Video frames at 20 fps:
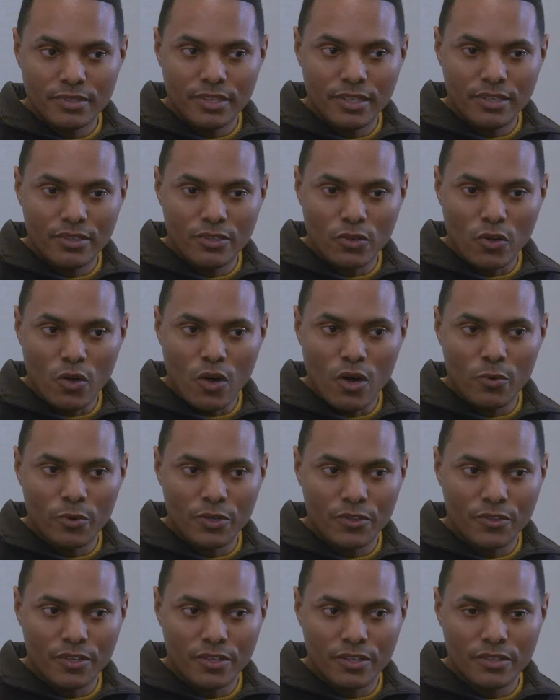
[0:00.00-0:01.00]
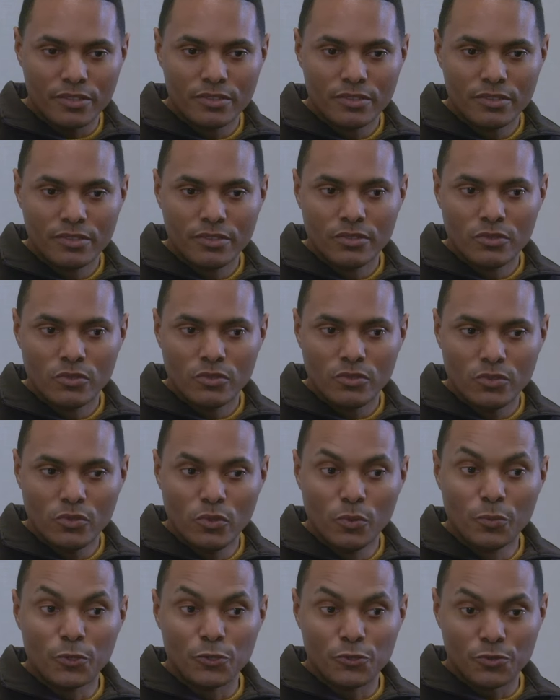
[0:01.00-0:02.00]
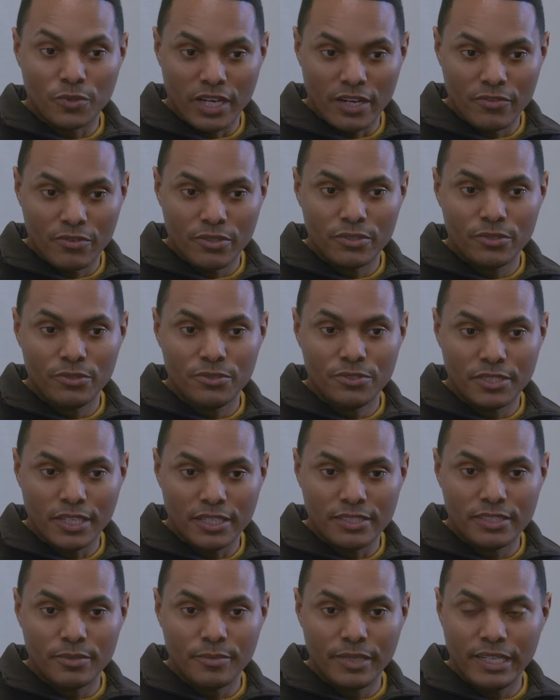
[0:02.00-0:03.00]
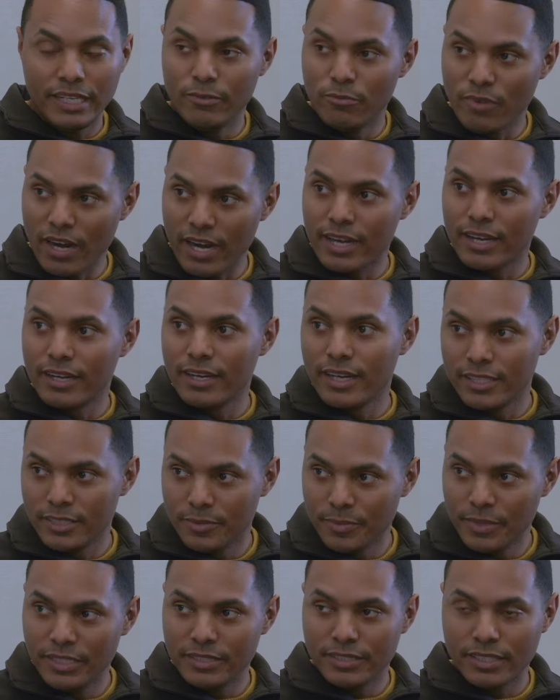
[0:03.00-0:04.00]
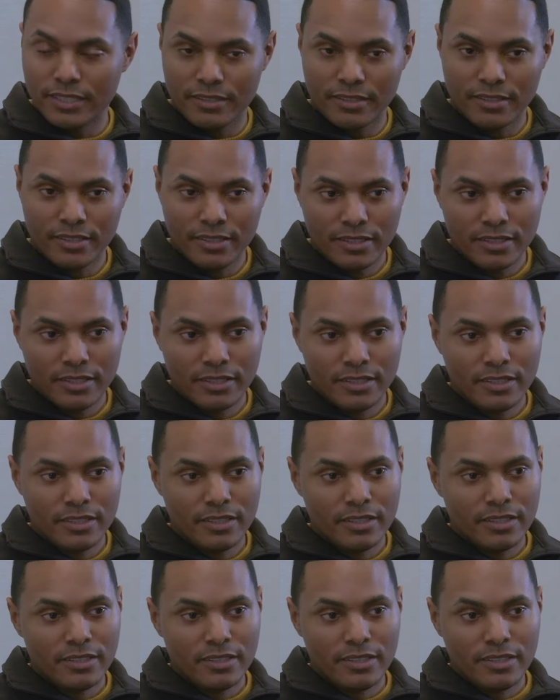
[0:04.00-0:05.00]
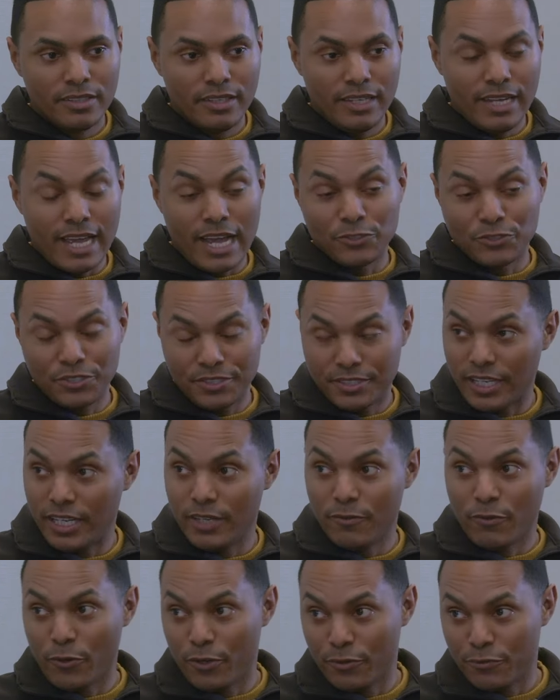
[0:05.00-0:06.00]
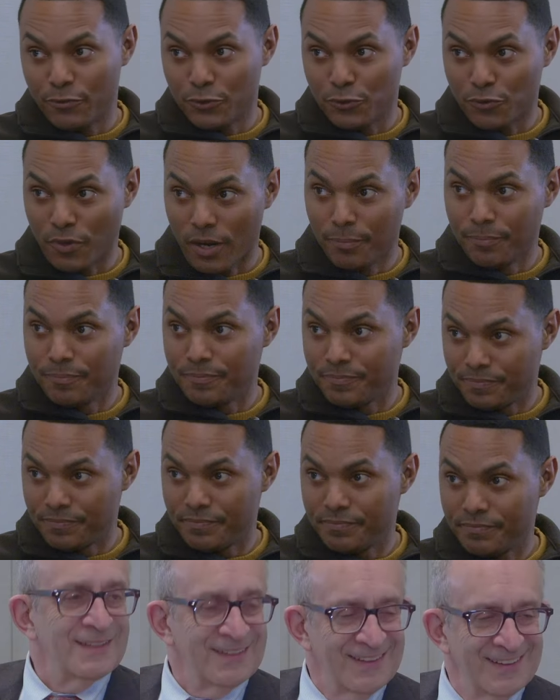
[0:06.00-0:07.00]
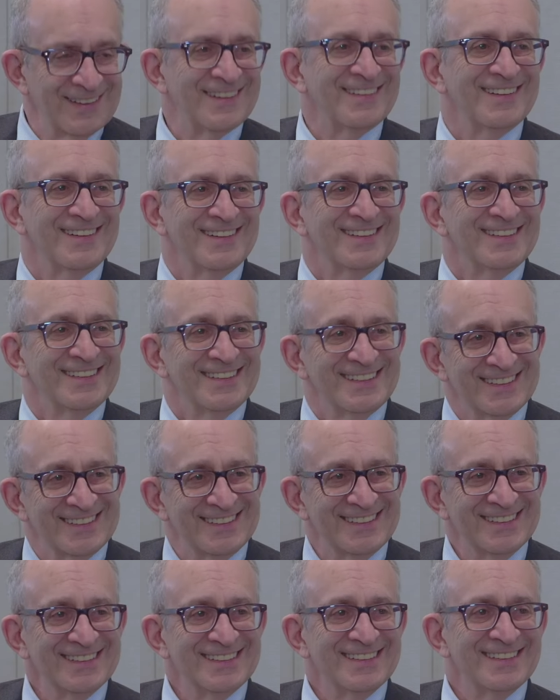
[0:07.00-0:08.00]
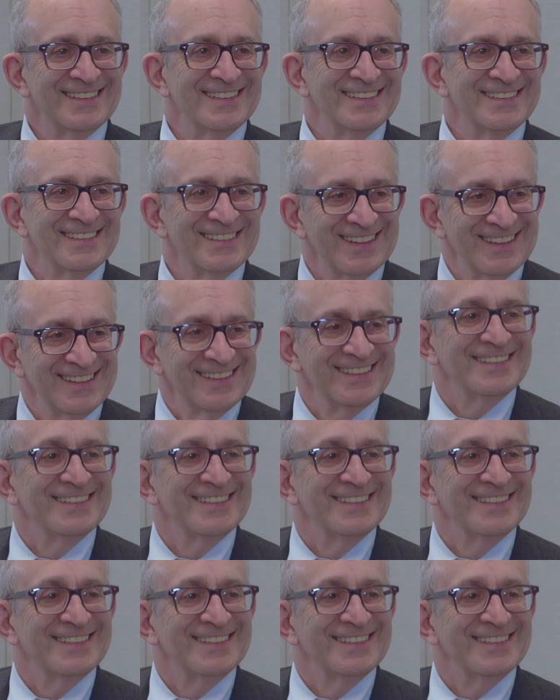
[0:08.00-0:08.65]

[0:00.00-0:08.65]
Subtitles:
in the car with a Uber driver who said to me, he recognized me. He actually said he voted for Trump. He voted for me and he voted for Trump.